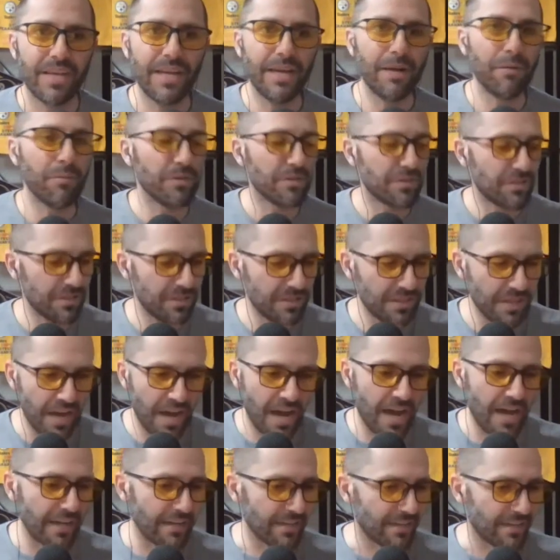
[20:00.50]
It was
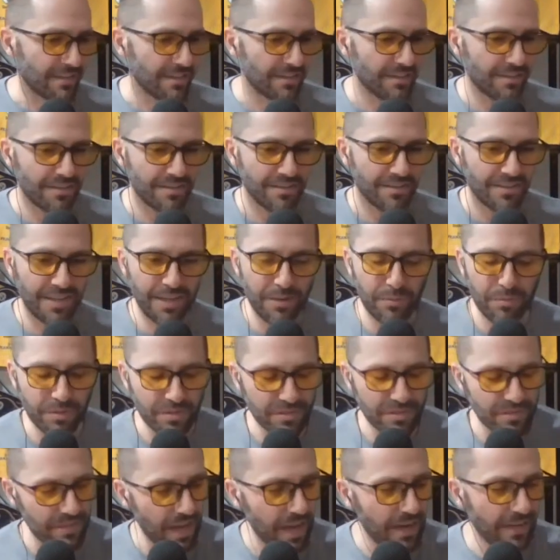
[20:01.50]
not, it
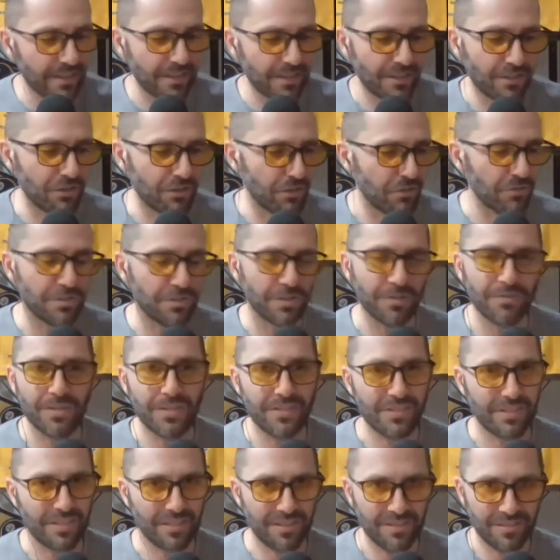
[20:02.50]
was not conducive
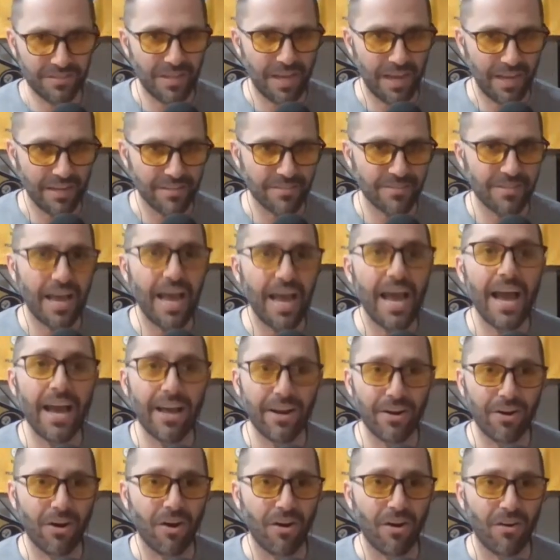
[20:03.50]
to success
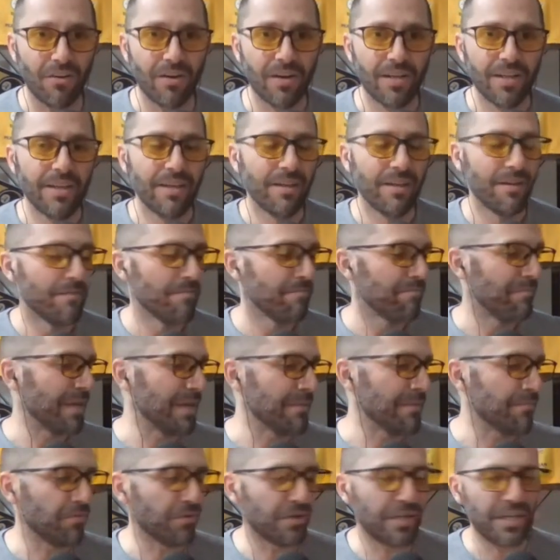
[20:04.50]
at all.
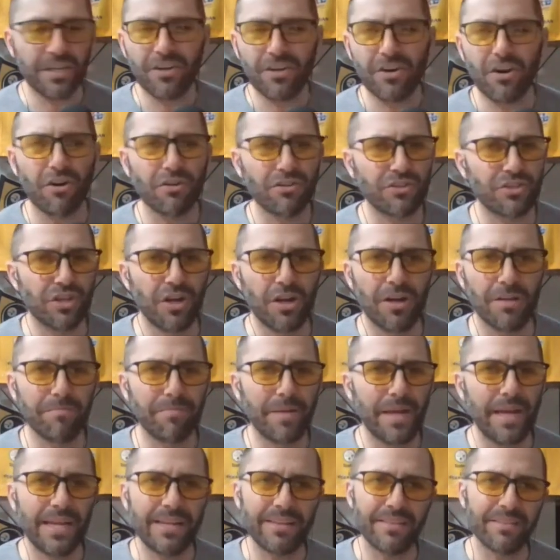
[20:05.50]
People can call Sean
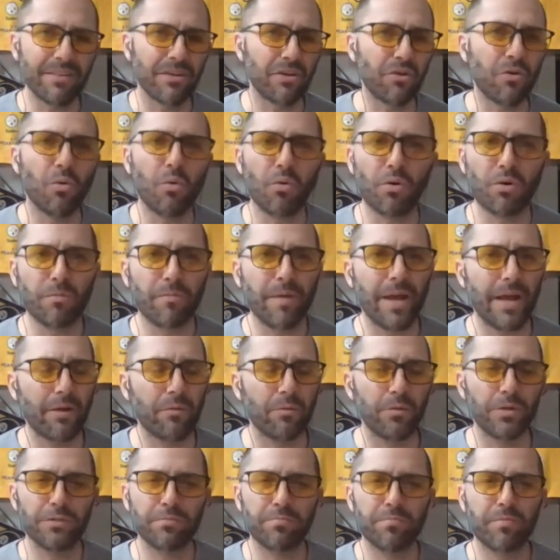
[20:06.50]
Payton the quarterback
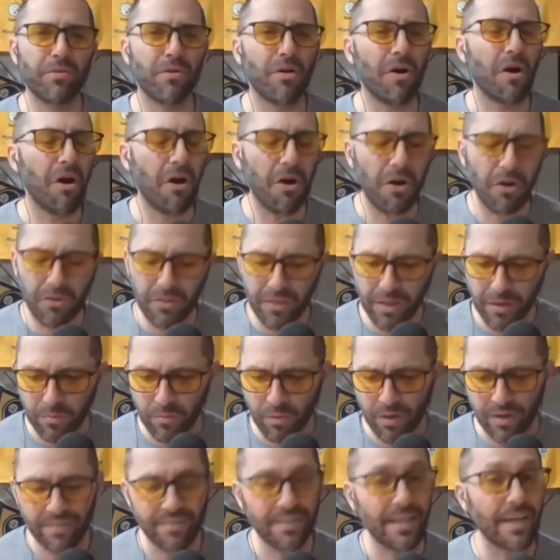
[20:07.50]
whisperer all they
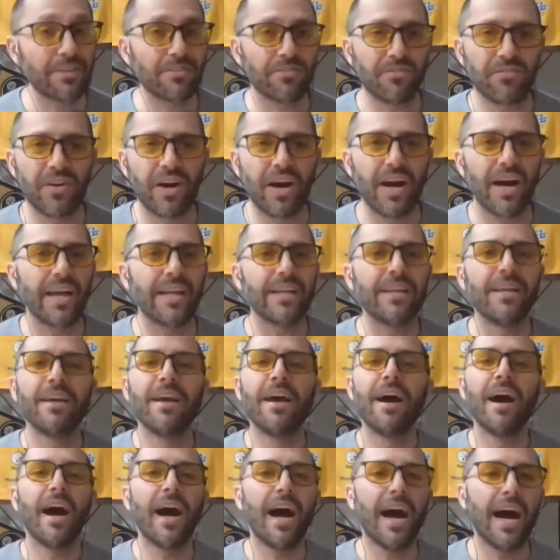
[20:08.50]
want. That's fine.
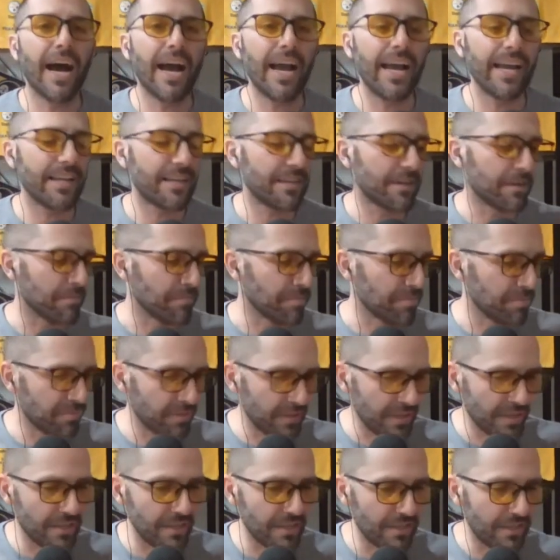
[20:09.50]
I
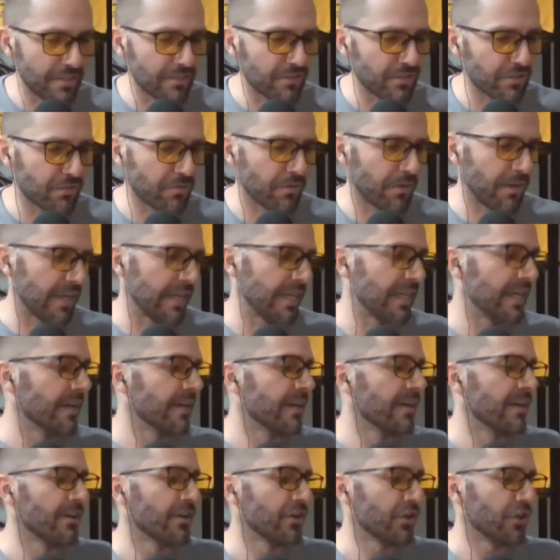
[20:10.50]
completely disagree.
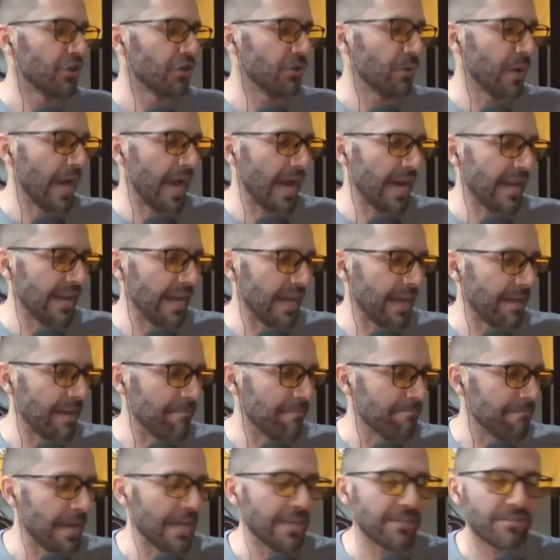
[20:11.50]
You had a
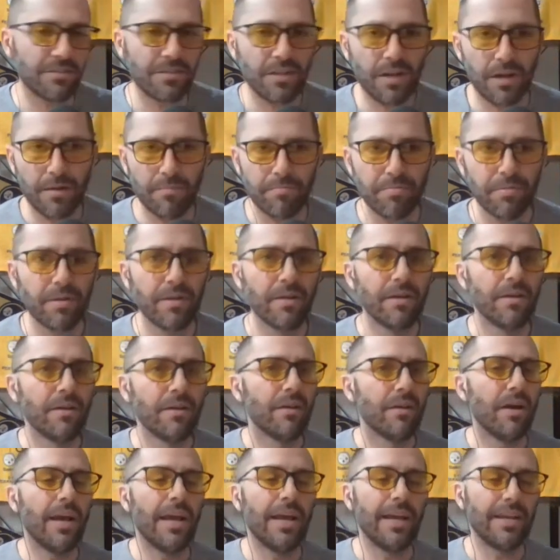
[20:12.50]
messed up,
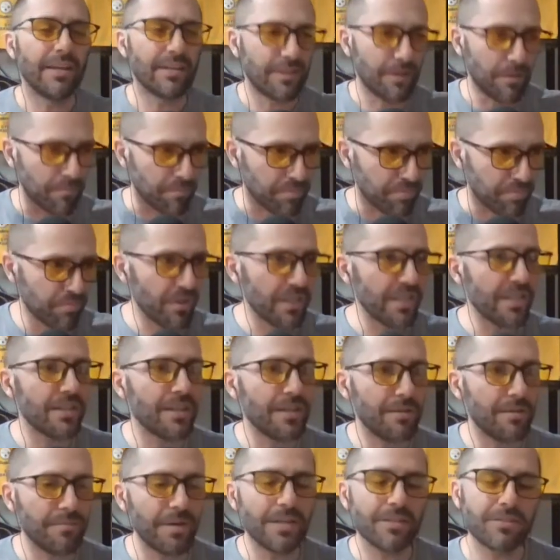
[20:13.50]
a
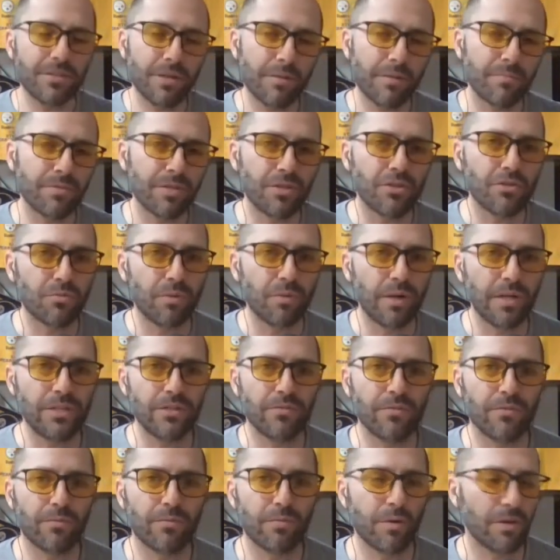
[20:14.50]
completely messed up
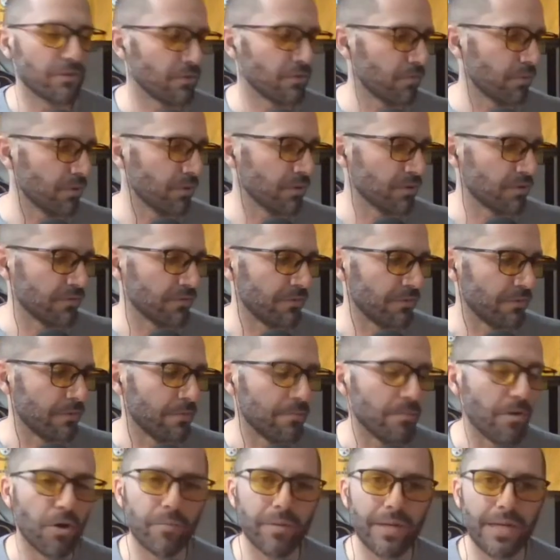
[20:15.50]
situation for Russell Wilson from the
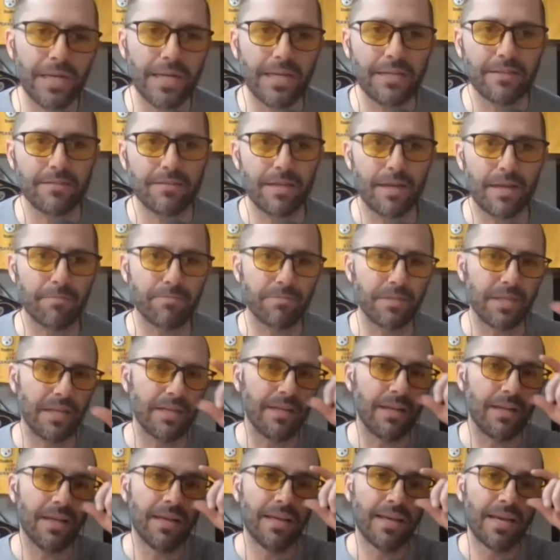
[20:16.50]
moment he stepped
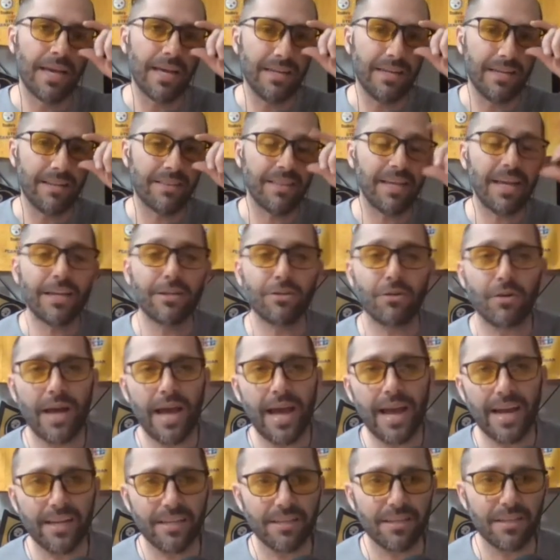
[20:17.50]
in, and Nathaniel
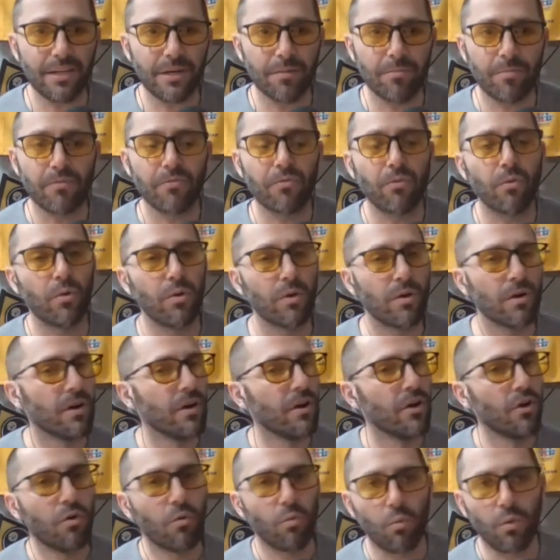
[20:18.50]
Hackett the year before
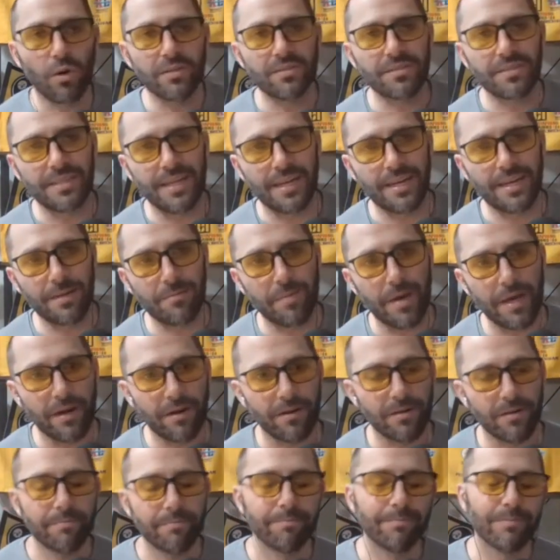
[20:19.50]
wasn't any
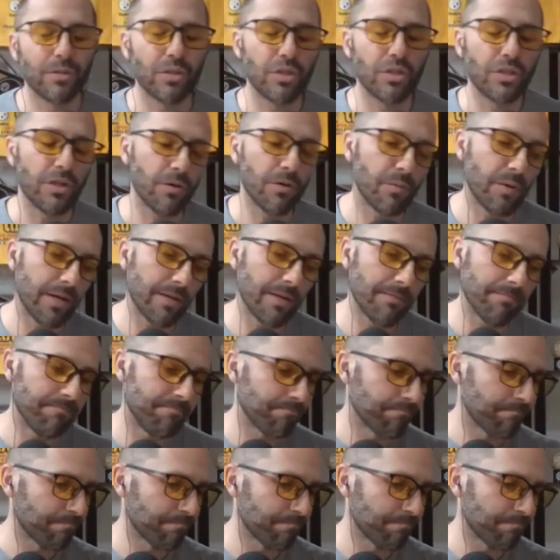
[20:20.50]
better. So you know what?